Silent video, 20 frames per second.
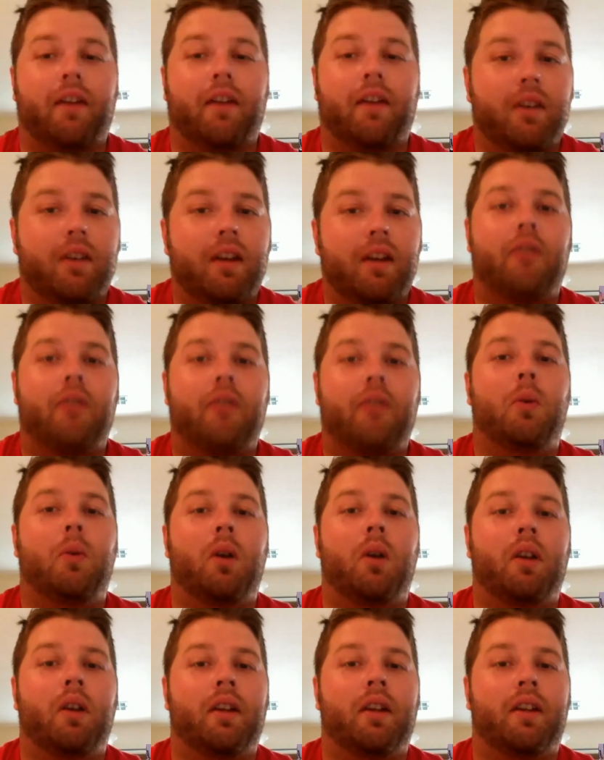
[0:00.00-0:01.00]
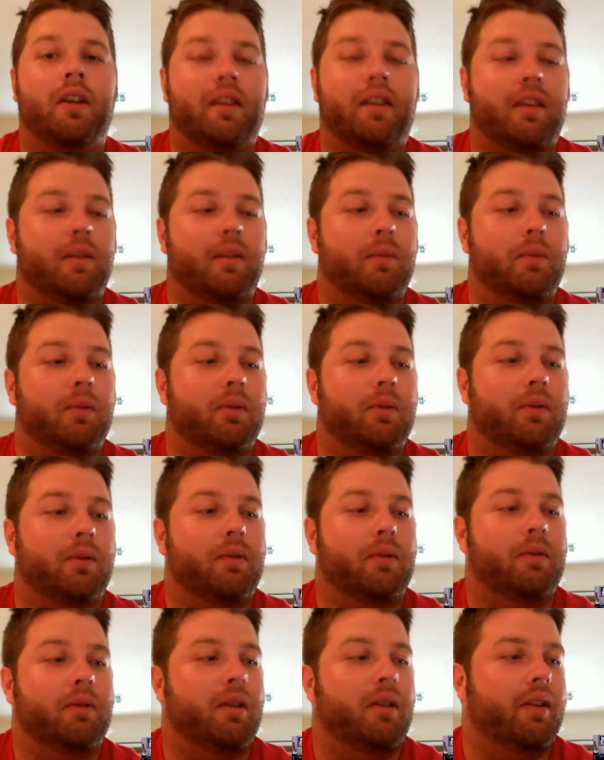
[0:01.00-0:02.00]
never won anything
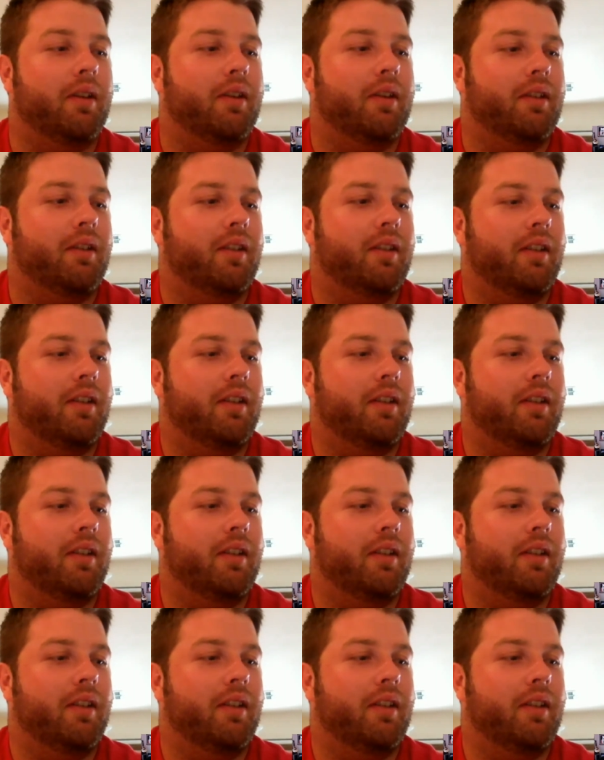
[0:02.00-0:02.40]
brewing wise.